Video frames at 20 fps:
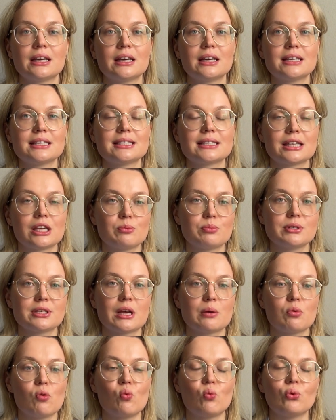skip
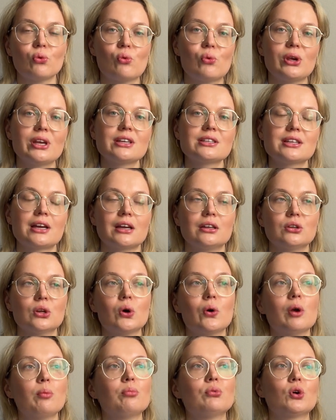some of the weeks. I know
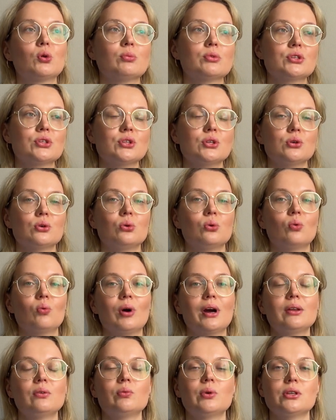I promise you
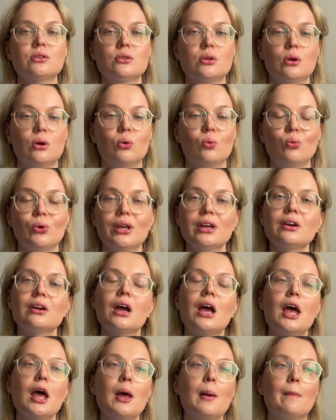one video a week,
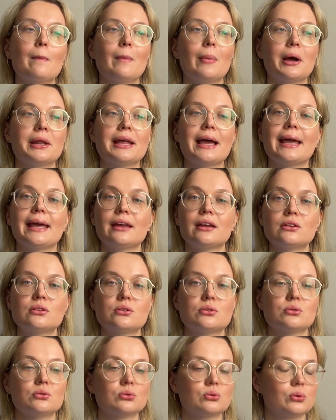but I had
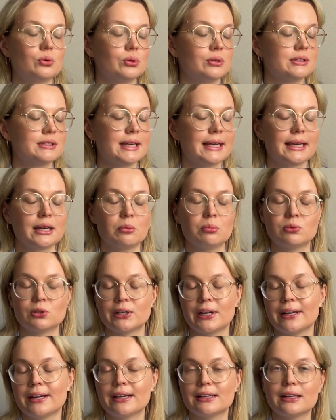to take a
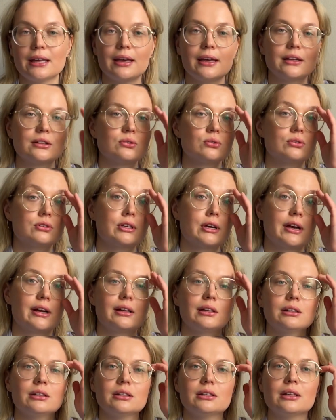break and I had to
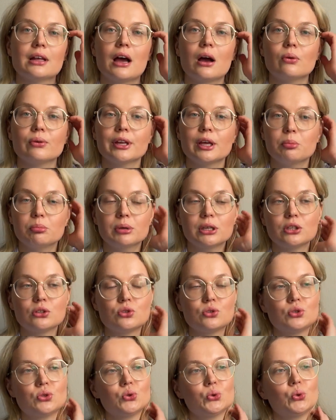dial it down a bit
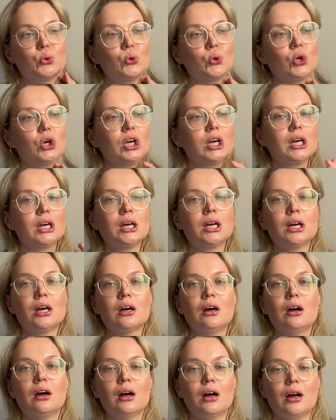to
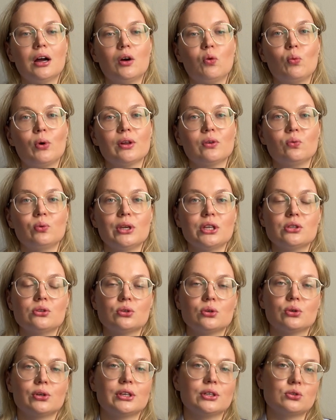one
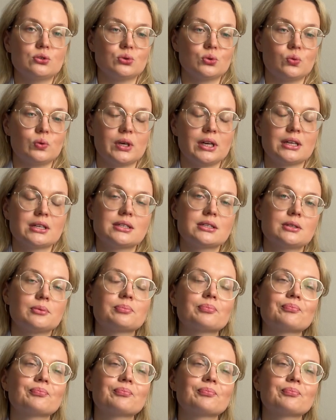video in 2 weeks.